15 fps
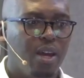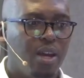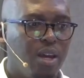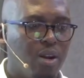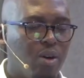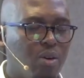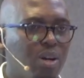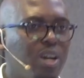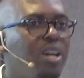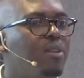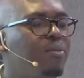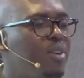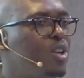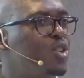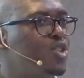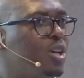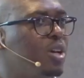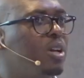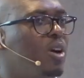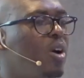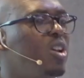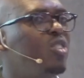you know,
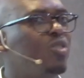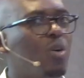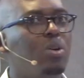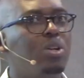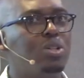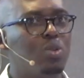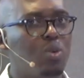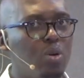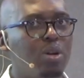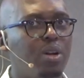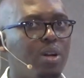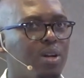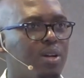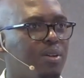innovation on its own is good.